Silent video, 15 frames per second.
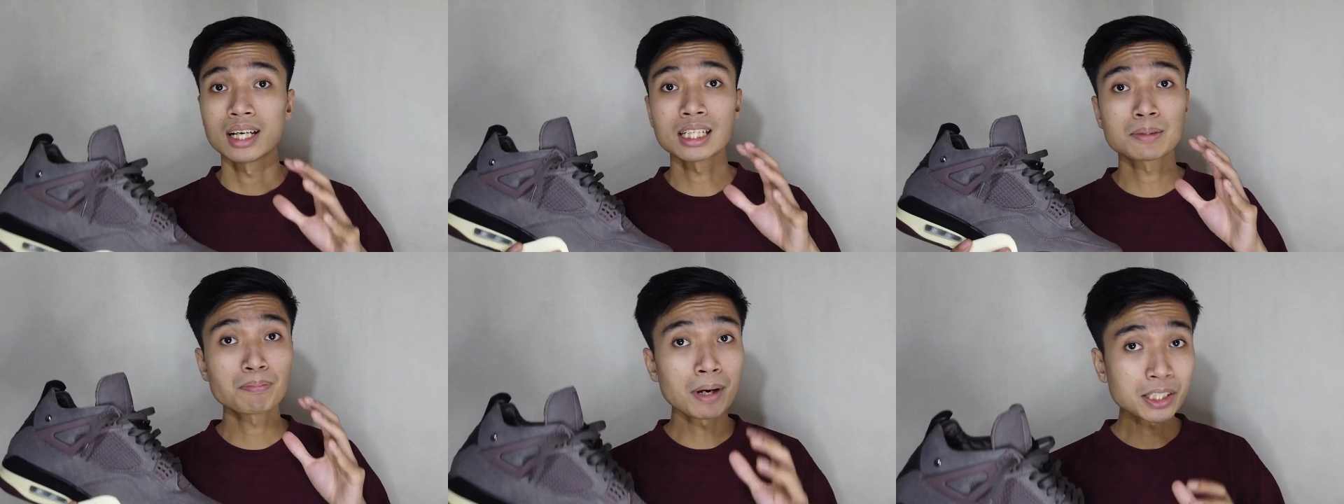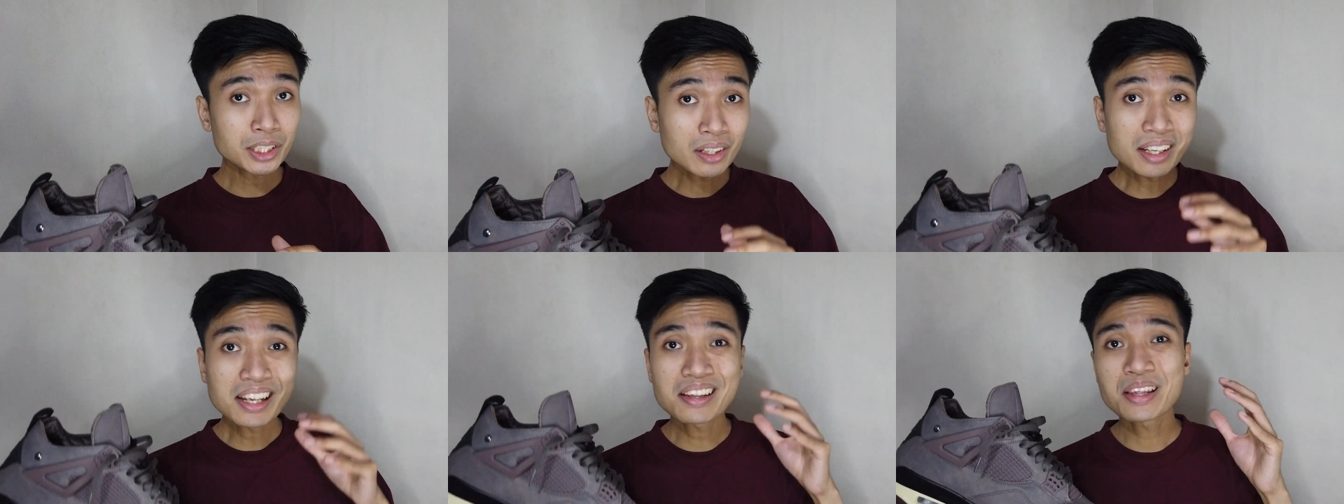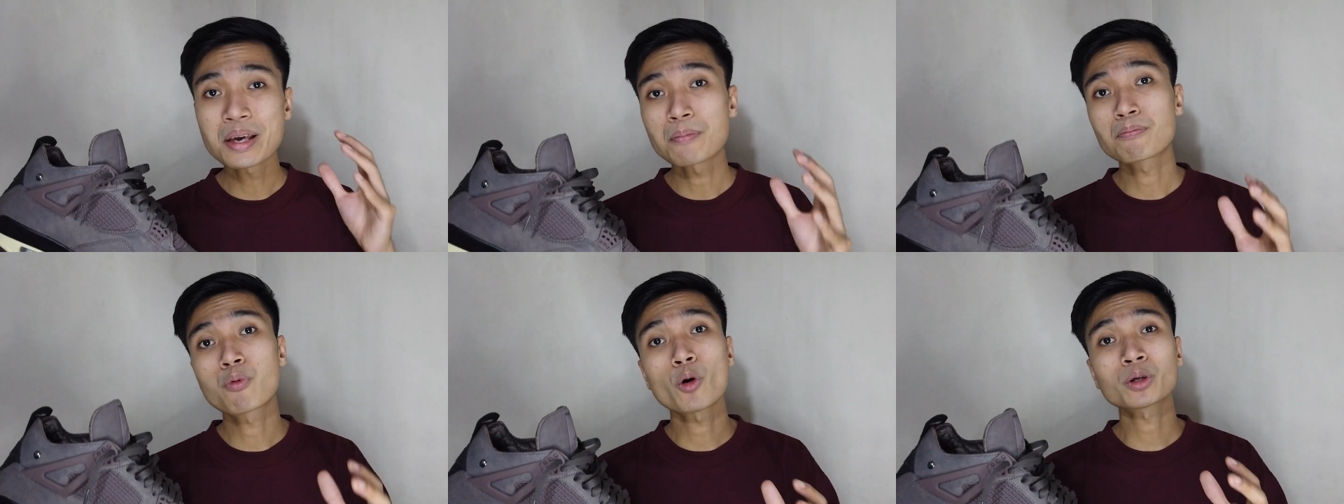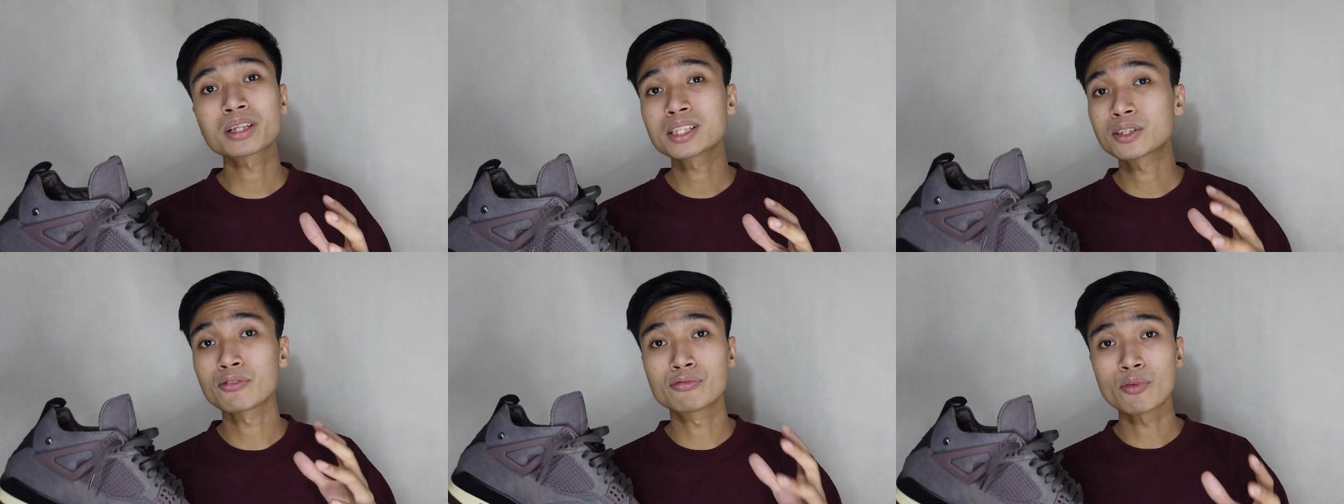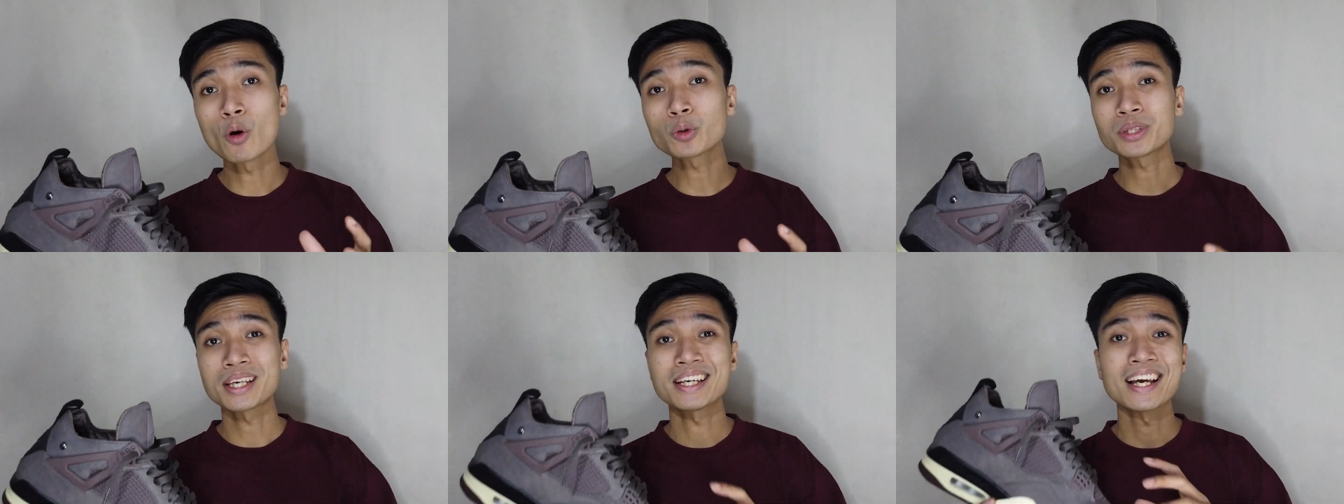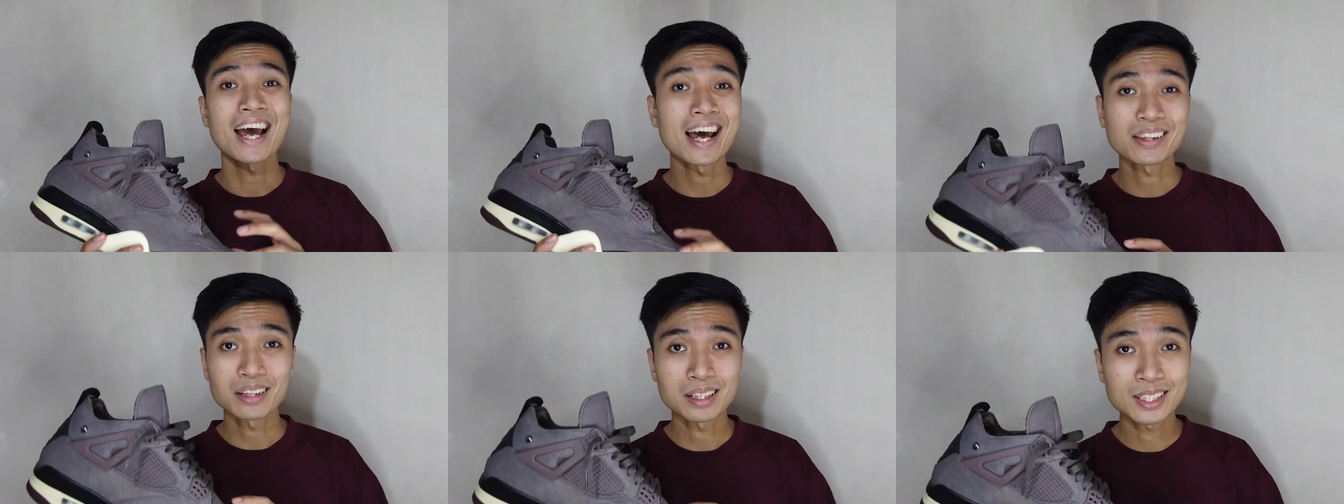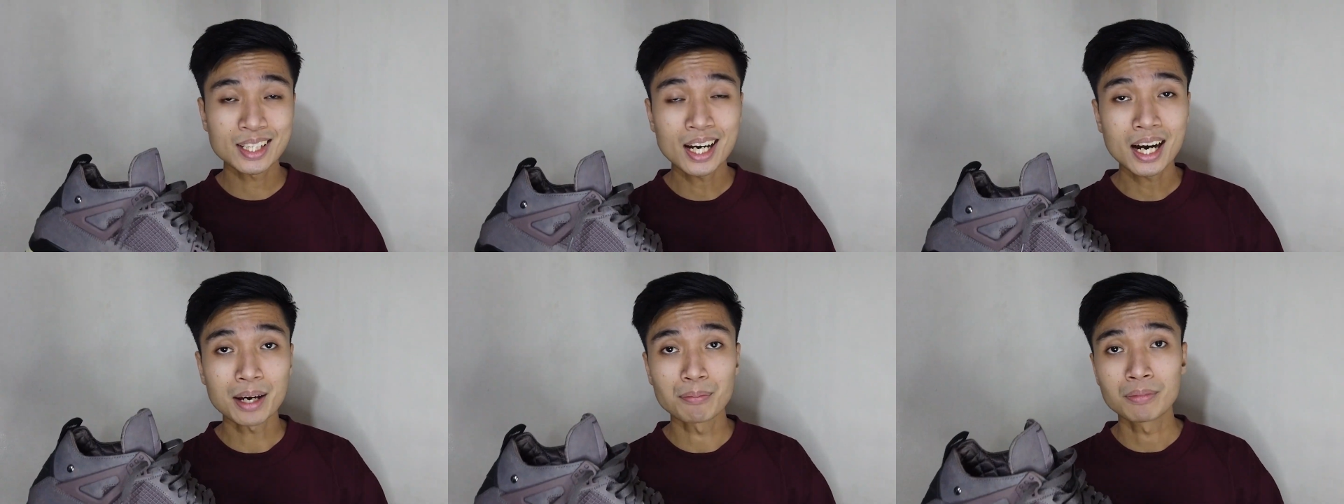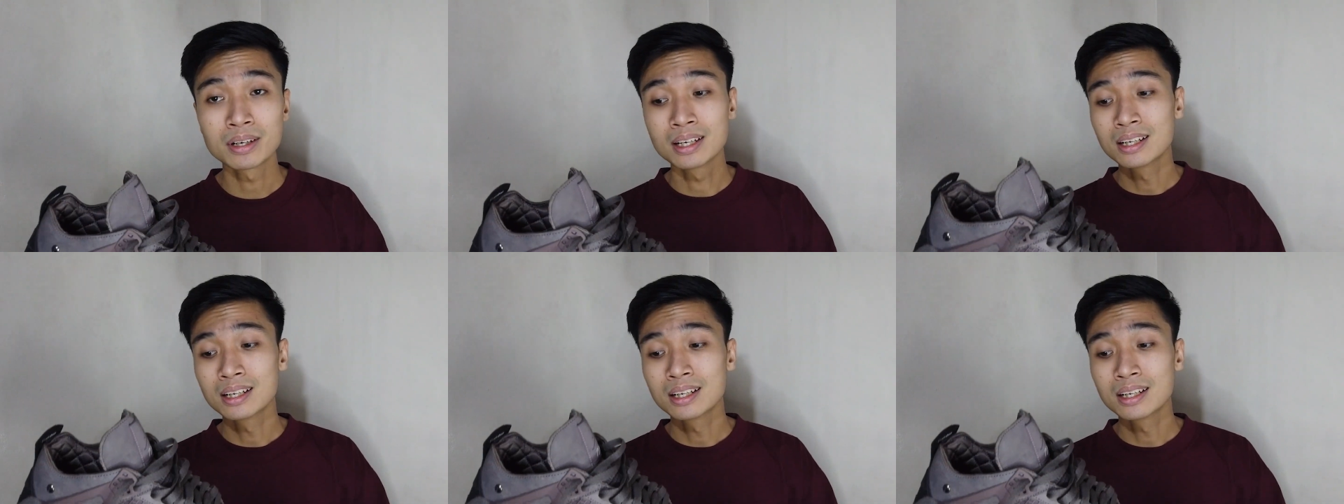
Especially the importance of voting at the time.